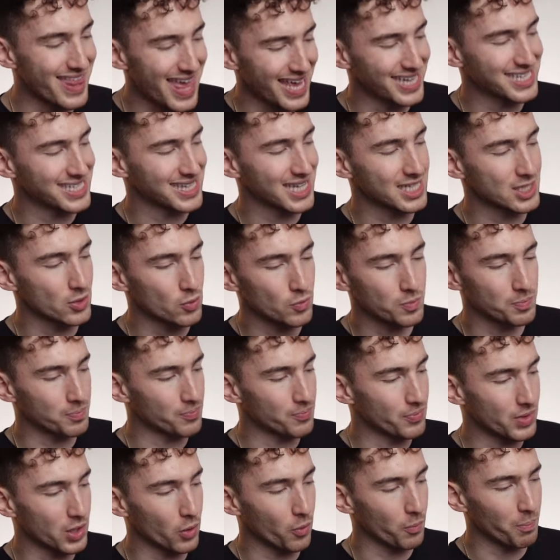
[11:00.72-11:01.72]
this little,
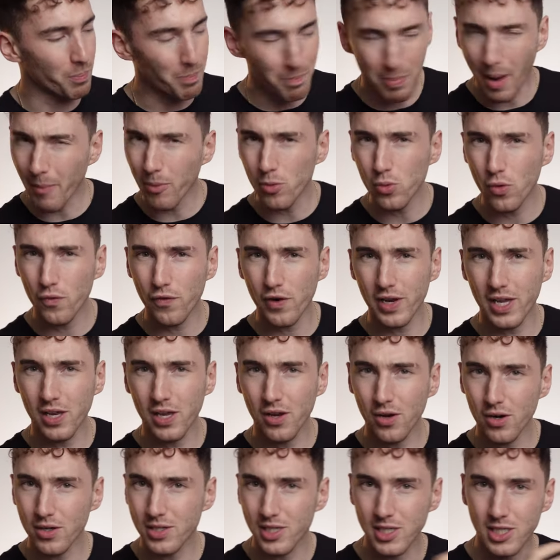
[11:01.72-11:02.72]
little bubble over
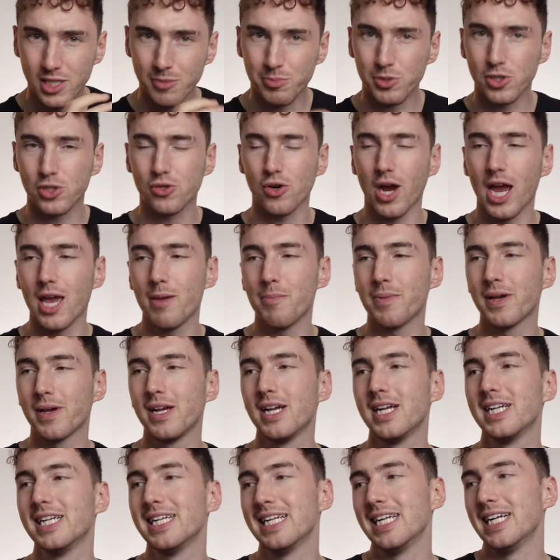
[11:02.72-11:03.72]
here to subscribe.
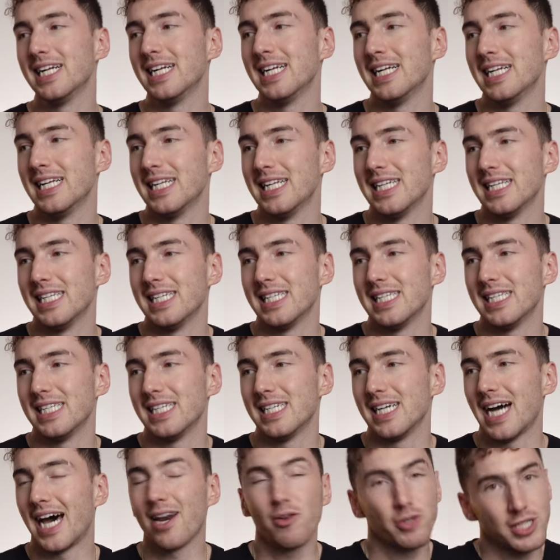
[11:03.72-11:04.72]

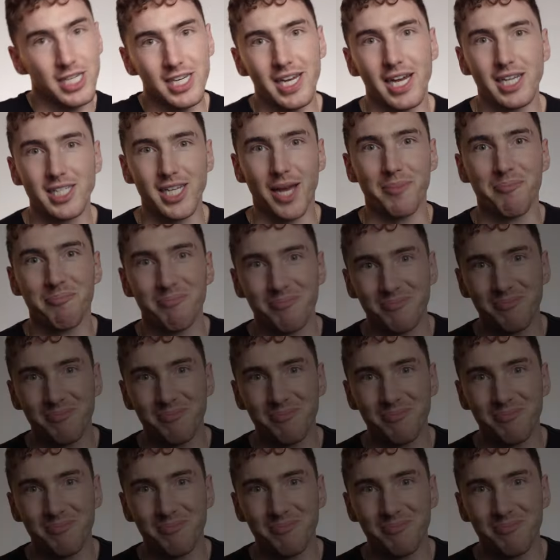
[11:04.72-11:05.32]
And I'll see you next time.